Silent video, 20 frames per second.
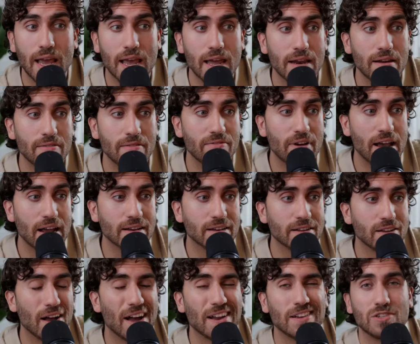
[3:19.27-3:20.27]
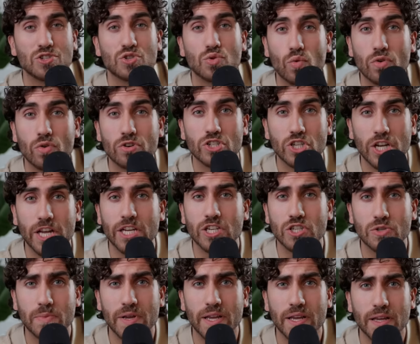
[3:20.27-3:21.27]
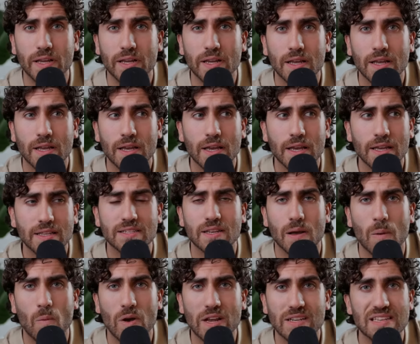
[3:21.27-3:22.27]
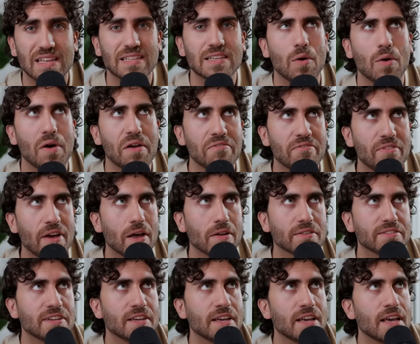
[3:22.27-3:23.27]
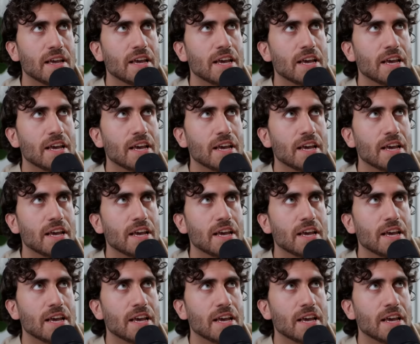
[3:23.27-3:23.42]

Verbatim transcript: And in fact, God has shortchanged me in some ways. That's how I felt.